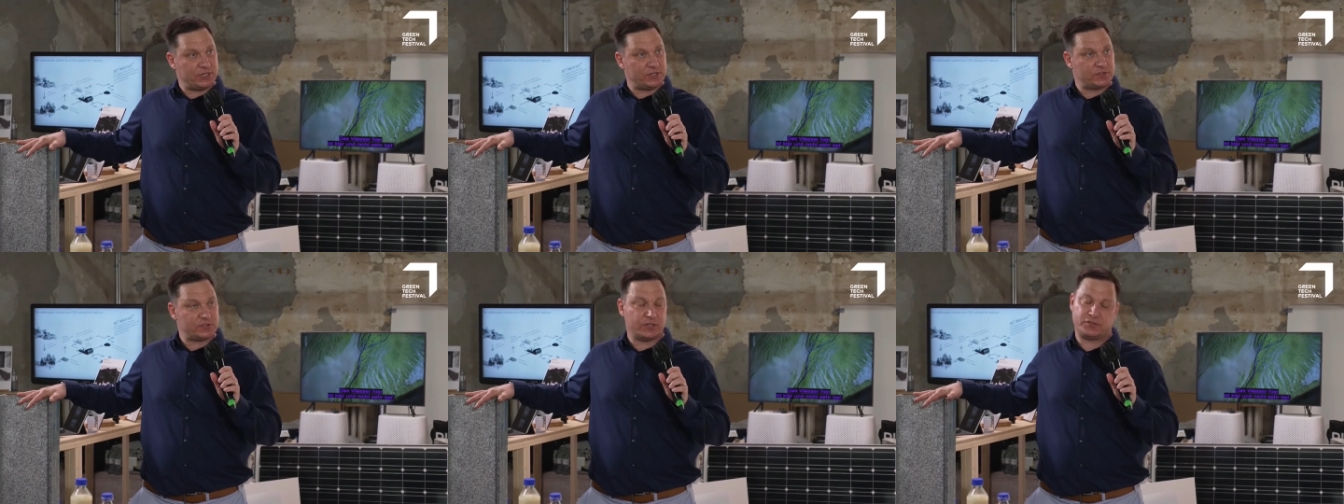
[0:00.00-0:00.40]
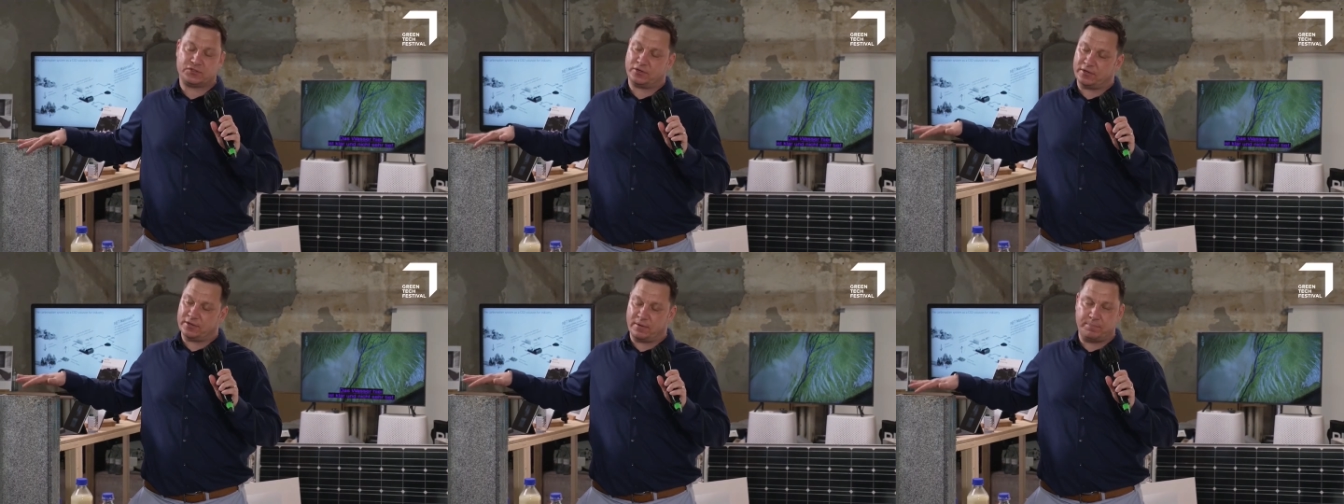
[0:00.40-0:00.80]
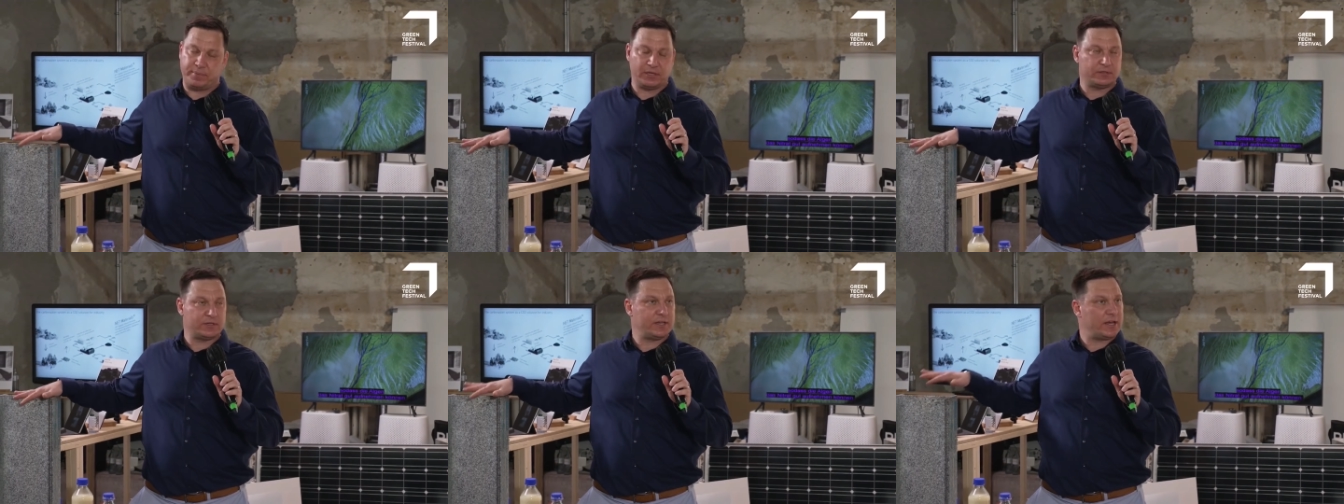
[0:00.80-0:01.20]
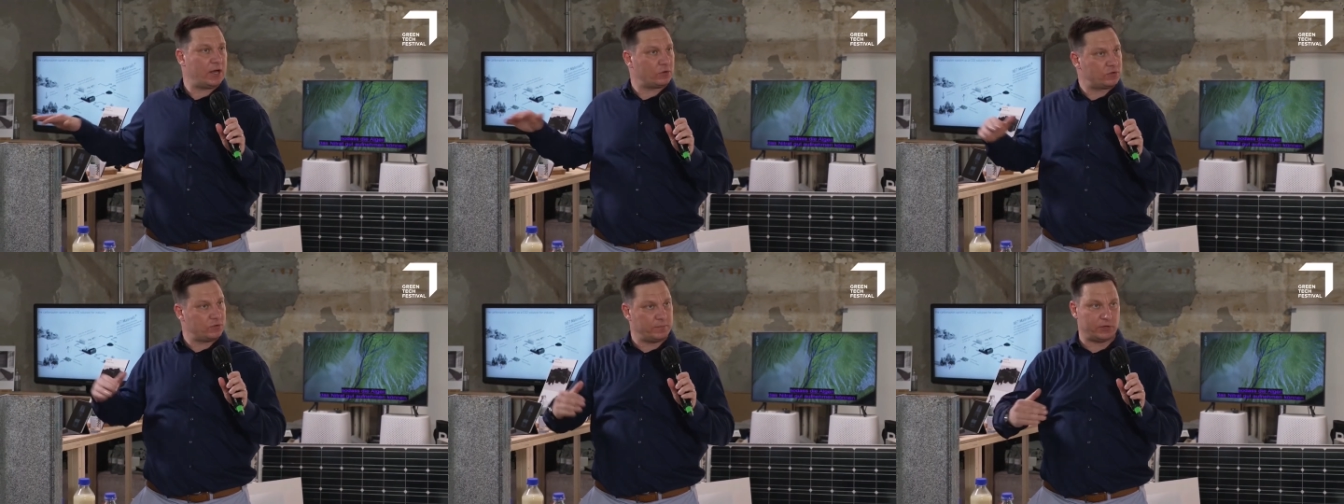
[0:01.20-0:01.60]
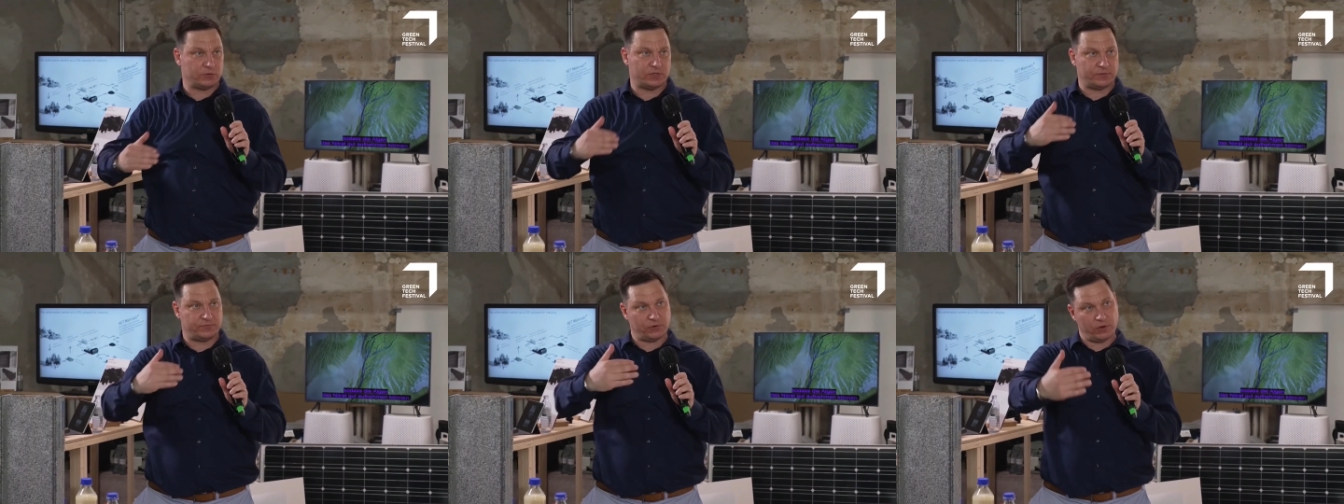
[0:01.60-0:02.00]
industry, so either building,
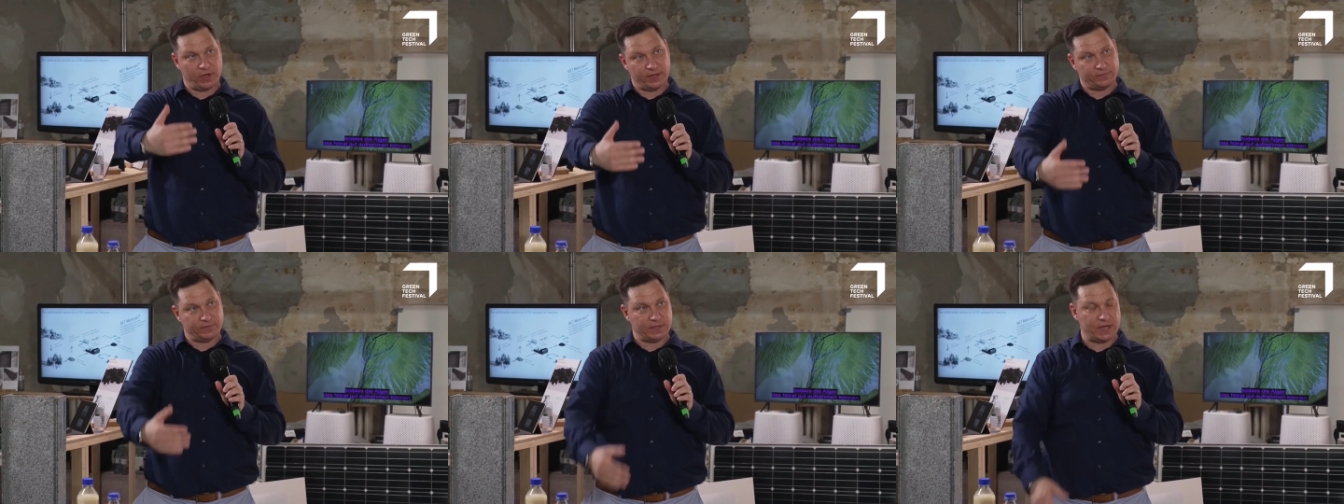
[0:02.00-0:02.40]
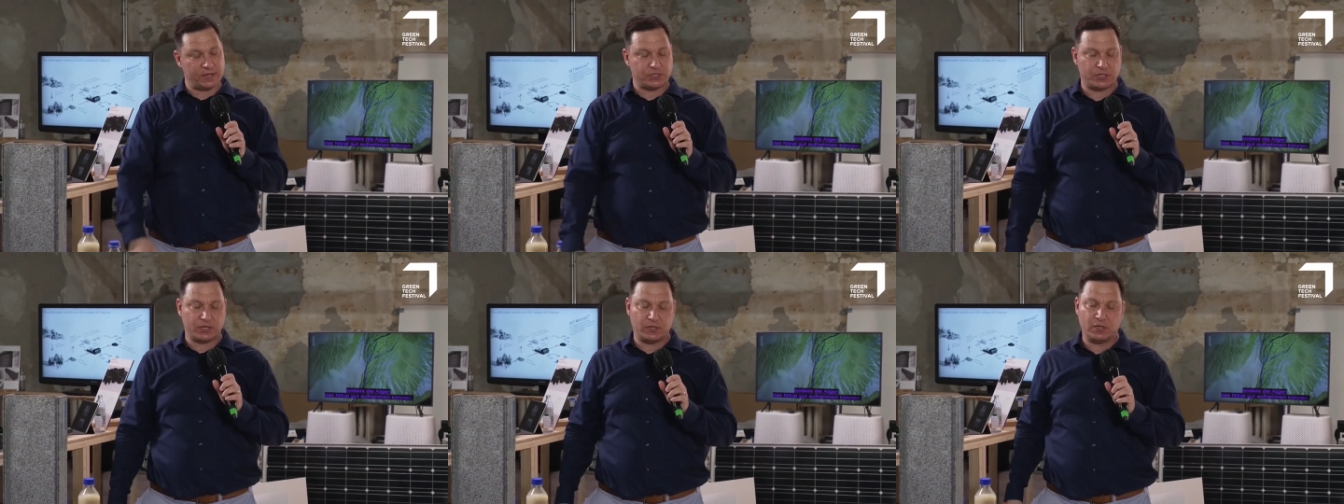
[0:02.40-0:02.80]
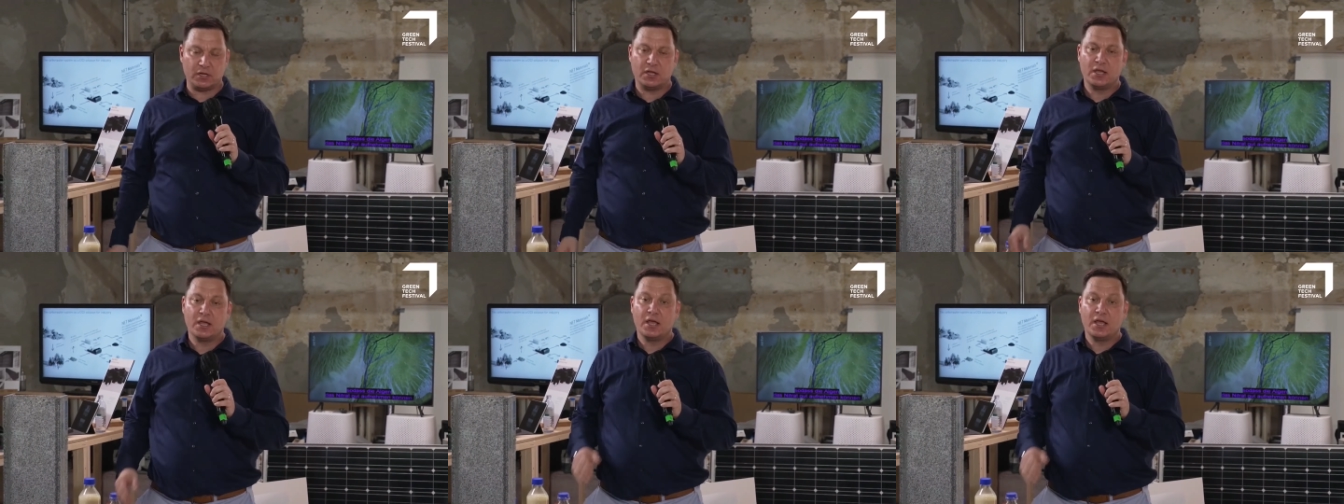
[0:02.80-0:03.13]
automotive, or aviation,